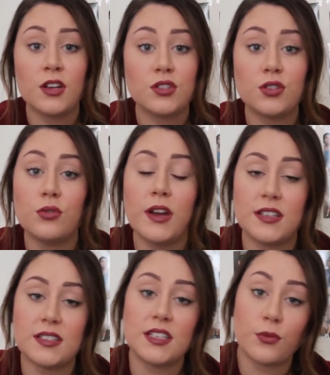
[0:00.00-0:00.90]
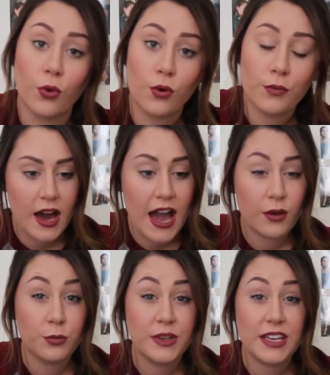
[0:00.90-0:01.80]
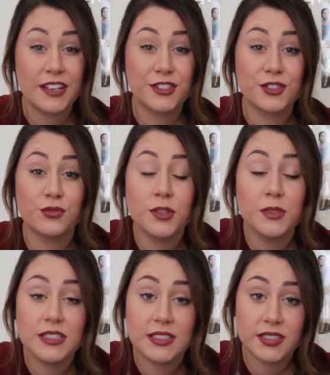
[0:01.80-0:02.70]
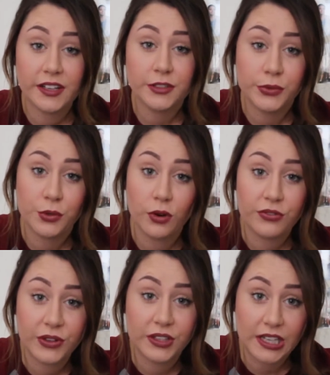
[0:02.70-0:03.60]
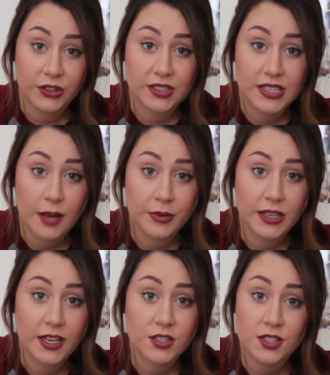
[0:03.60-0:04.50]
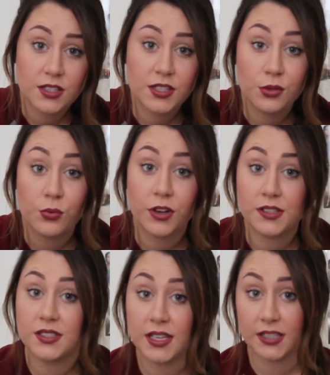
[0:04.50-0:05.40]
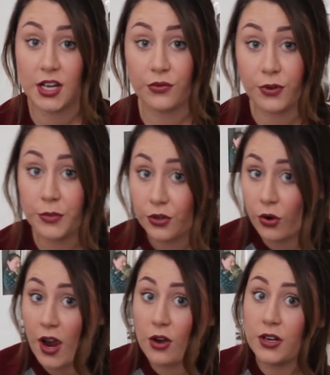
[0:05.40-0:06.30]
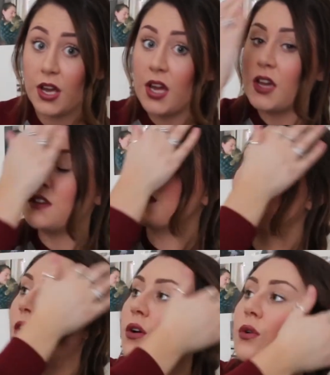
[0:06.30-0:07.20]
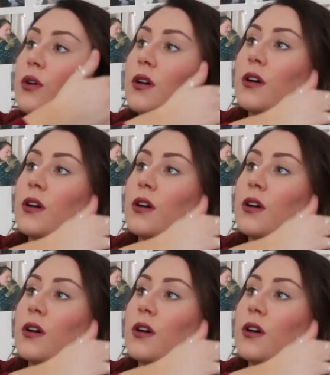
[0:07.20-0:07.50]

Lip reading: to a Disney role. I would be extremely detailed when you are filling out this application. You want to stand out from the crowd. So